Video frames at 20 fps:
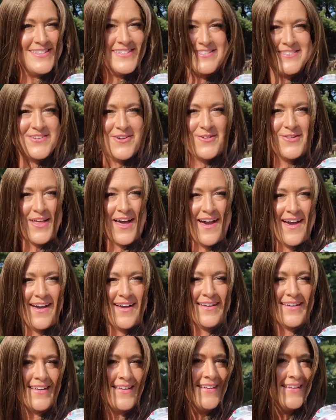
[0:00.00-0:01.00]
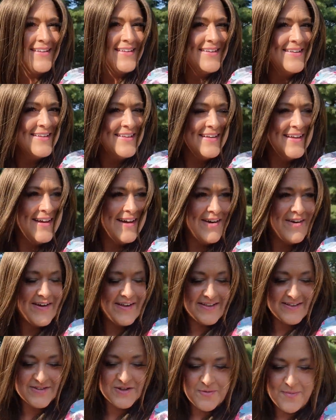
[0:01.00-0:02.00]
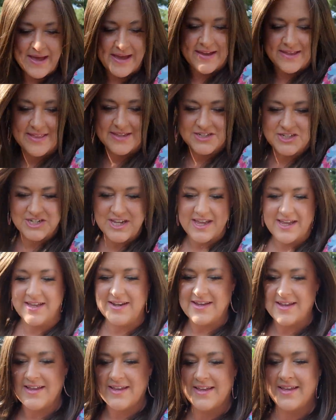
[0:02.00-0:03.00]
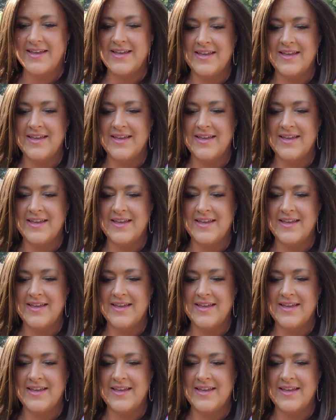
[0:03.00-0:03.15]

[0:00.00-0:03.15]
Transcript: It's so long. All right, let's go back in the shade.